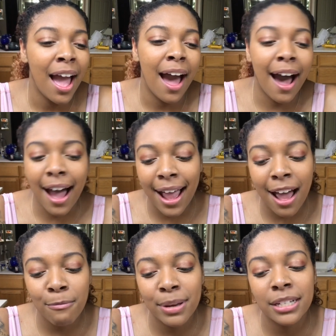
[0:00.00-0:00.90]
I
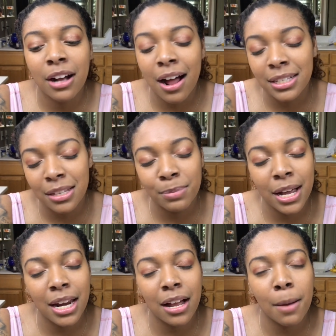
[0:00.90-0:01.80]
have been
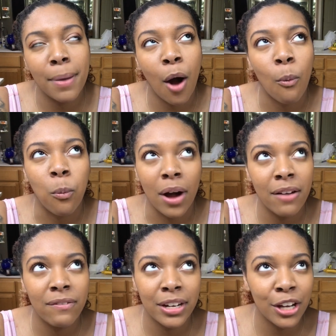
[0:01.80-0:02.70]
contemplating about what
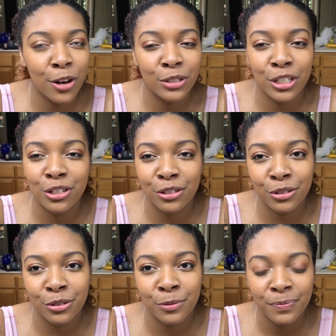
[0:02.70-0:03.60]
video to do